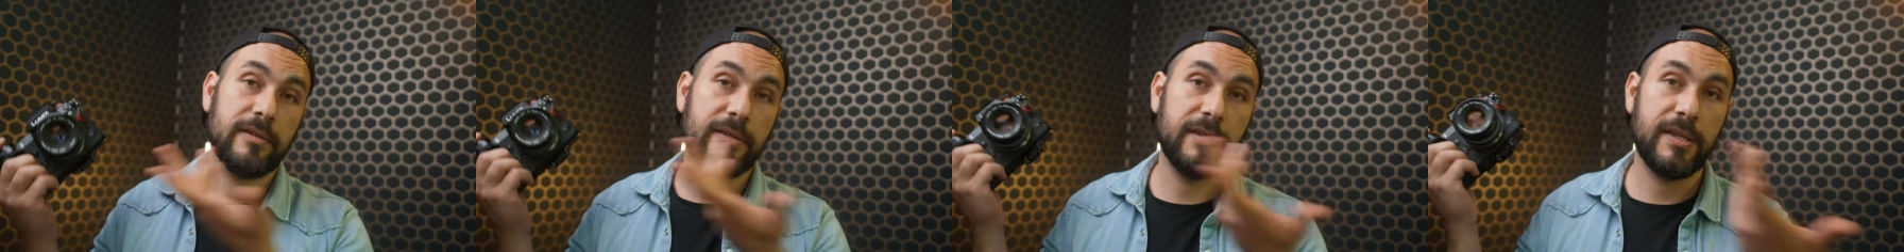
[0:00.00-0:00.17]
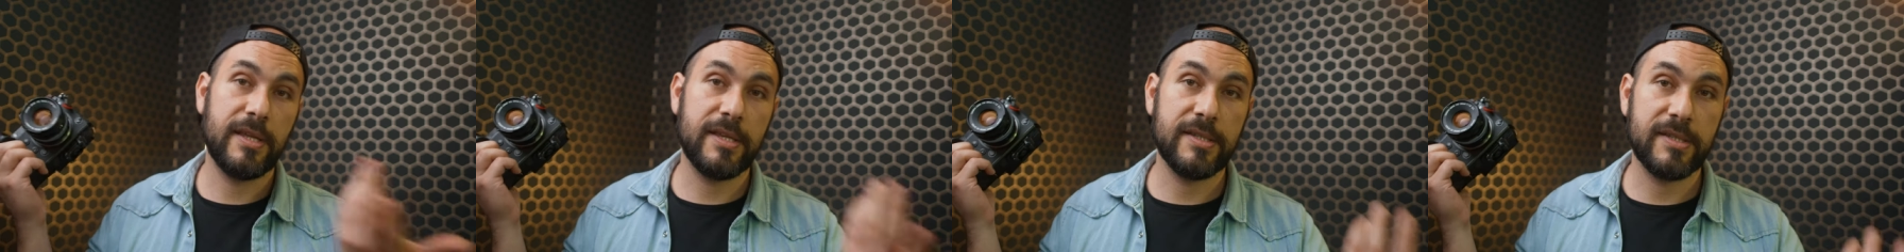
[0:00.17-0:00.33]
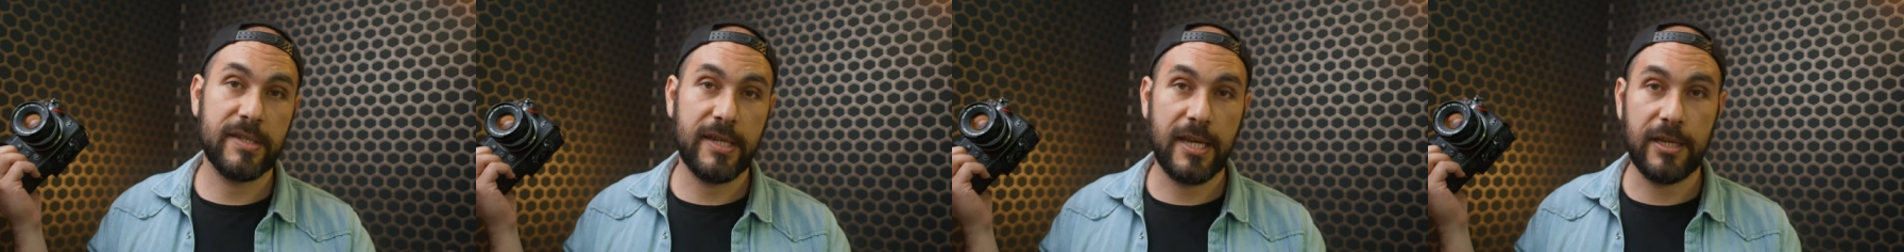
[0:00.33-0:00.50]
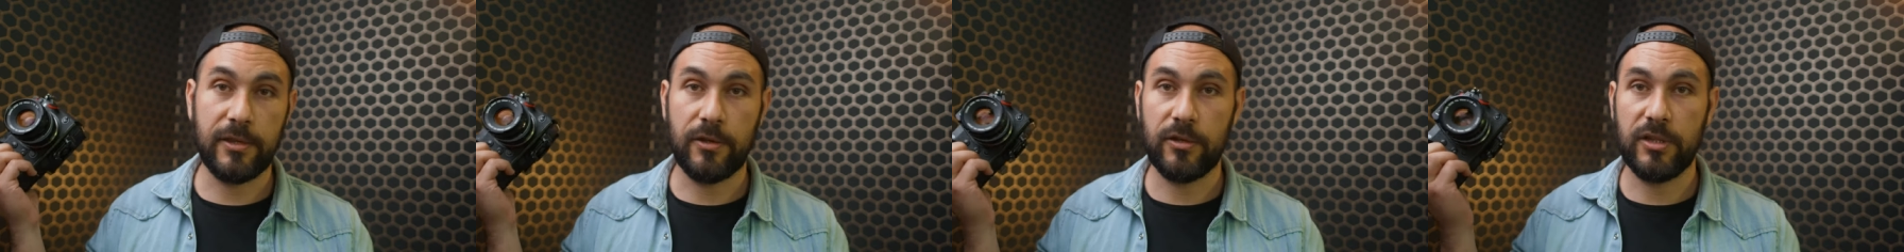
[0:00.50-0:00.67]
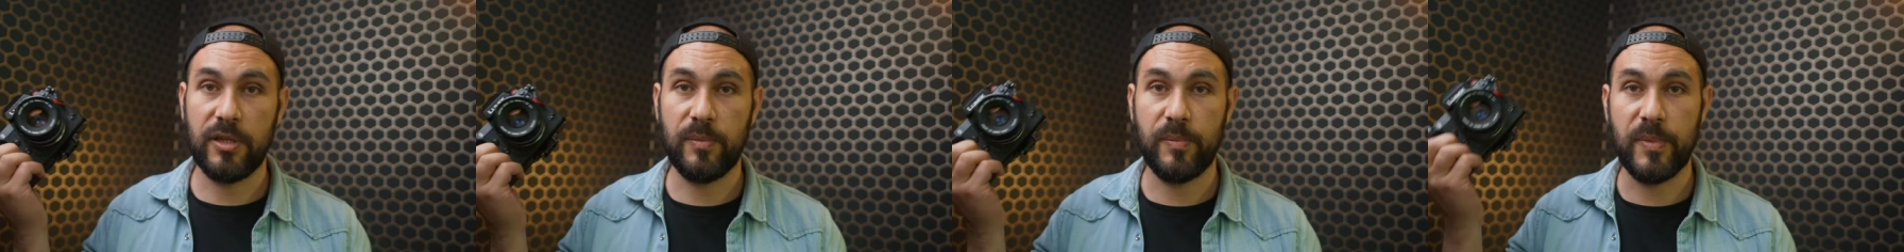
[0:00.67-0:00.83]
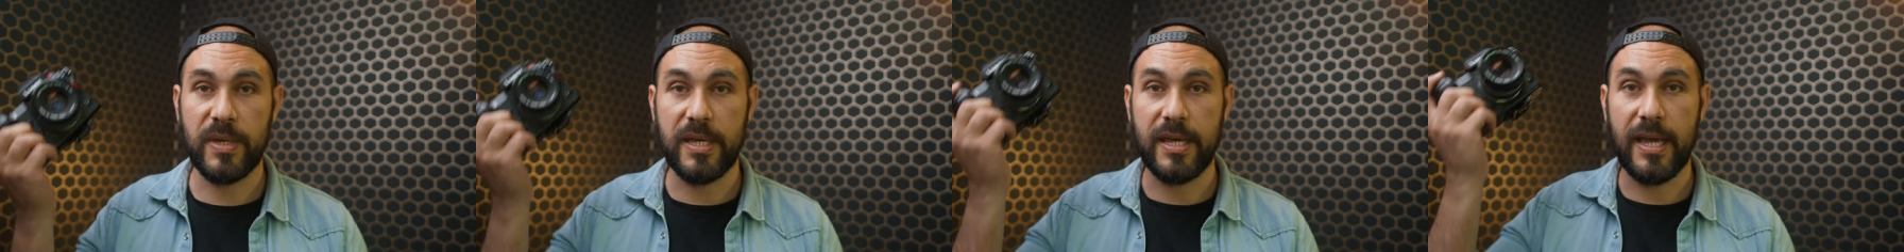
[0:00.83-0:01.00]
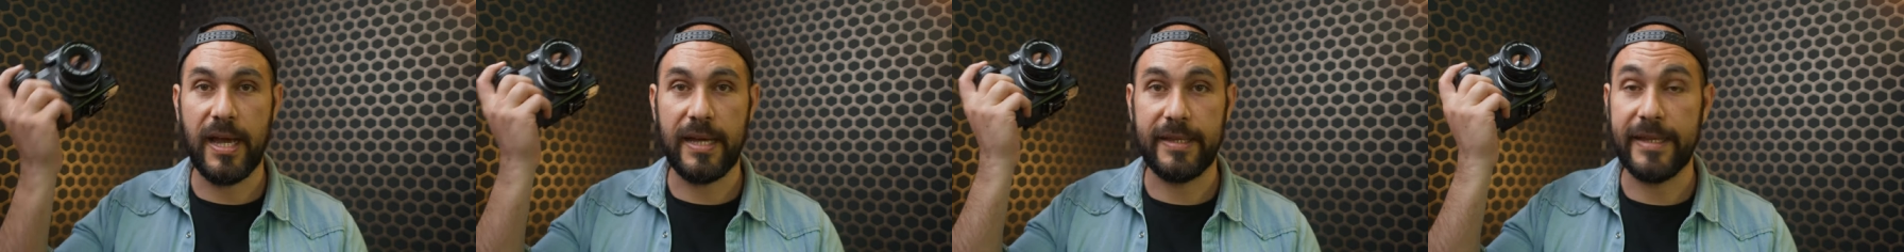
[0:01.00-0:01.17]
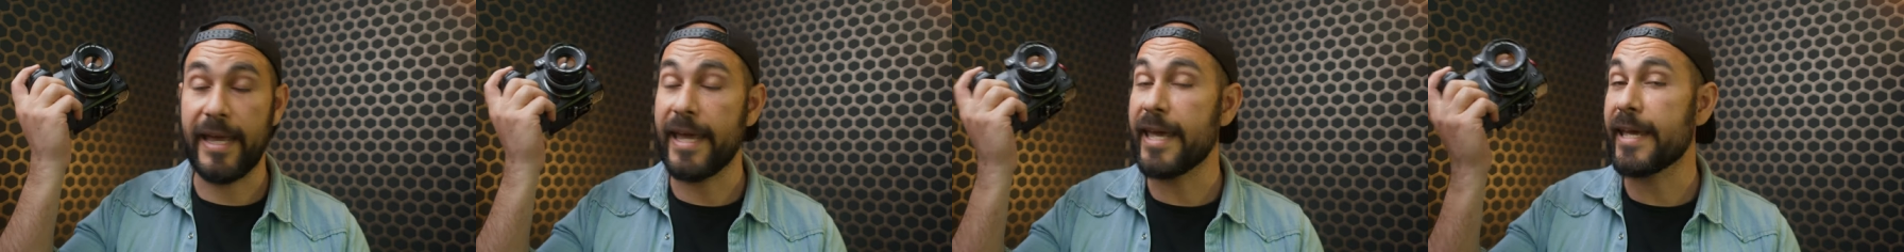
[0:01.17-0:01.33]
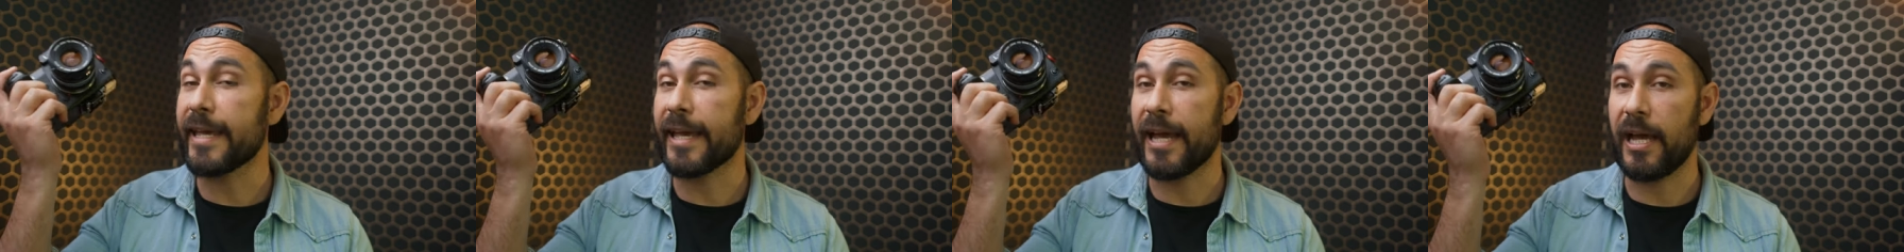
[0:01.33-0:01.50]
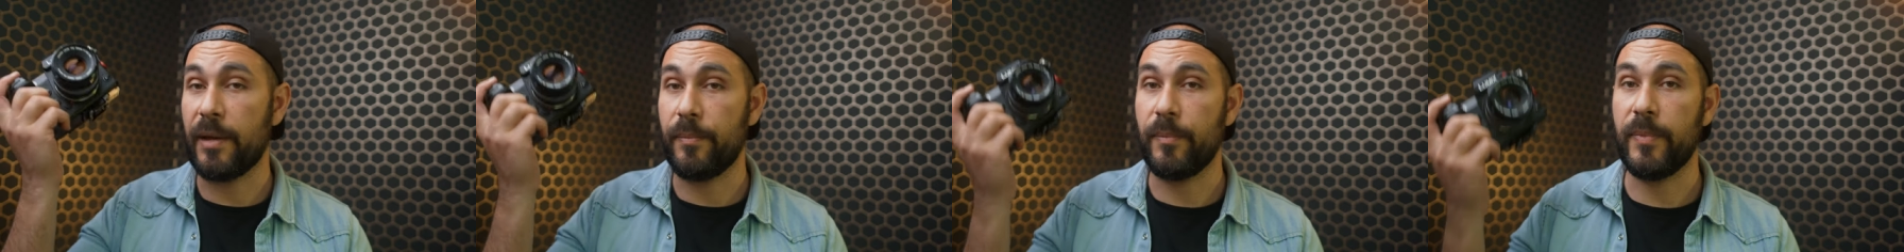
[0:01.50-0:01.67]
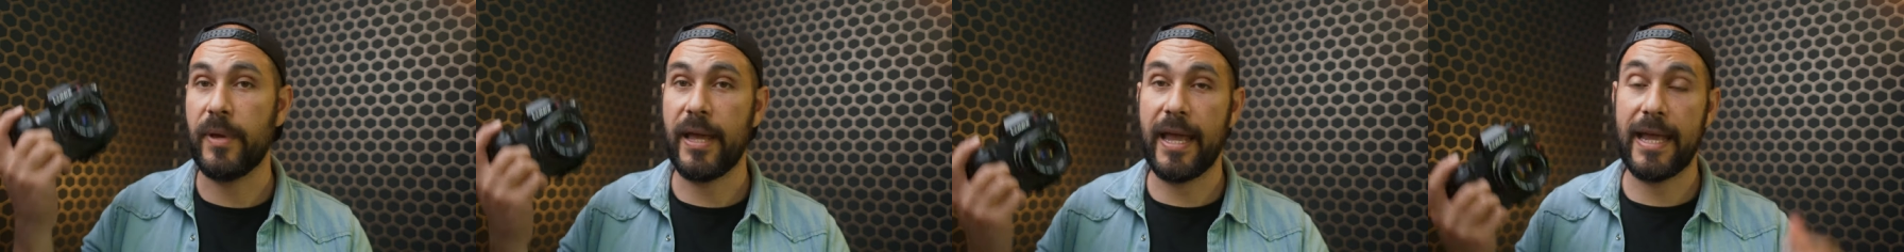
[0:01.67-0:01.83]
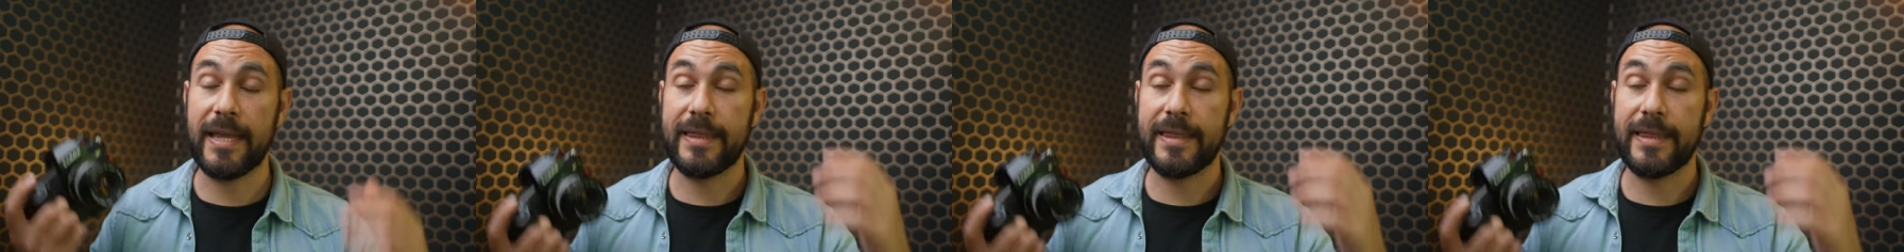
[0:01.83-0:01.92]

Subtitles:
this can only be an A-cam,